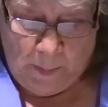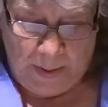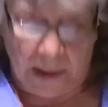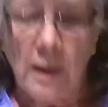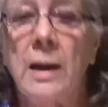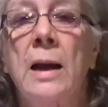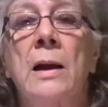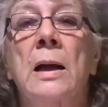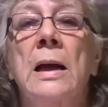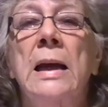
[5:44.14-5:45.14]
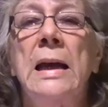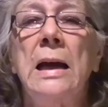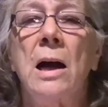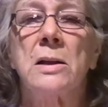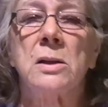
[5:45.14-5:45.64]
But
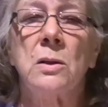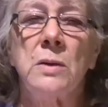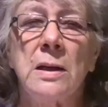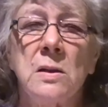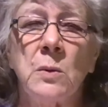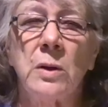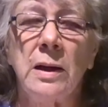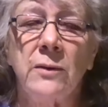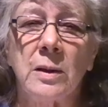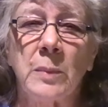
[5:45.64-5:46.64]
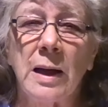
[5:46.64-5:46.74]
he got so desperate he even